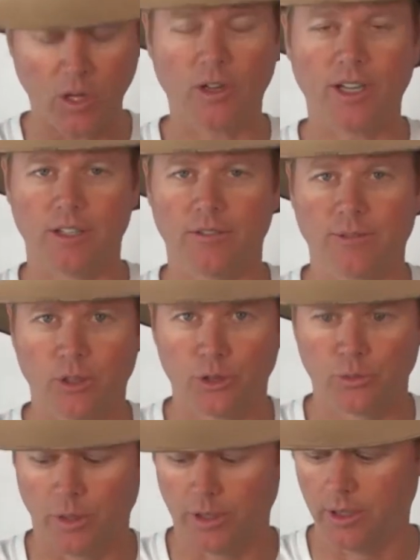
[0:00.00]
Okay, to the
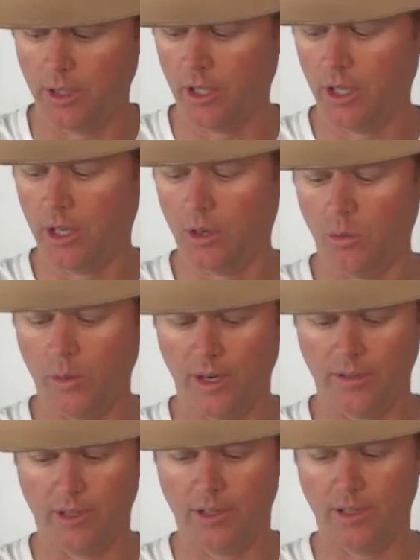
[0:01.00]
first one,
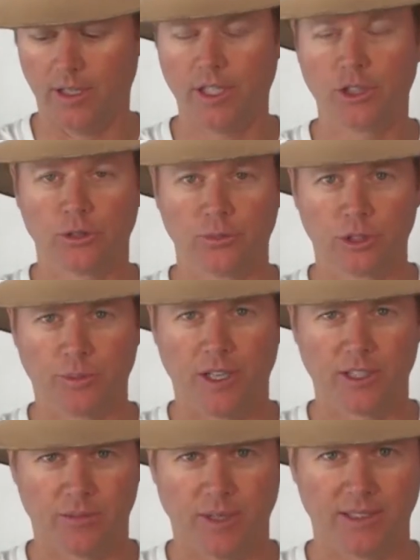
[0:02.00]
where the initial
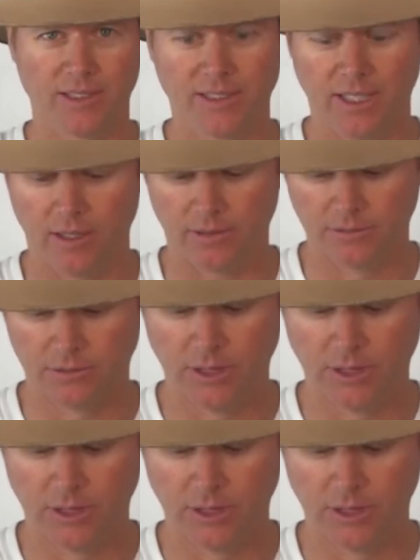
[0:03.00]
response around the center.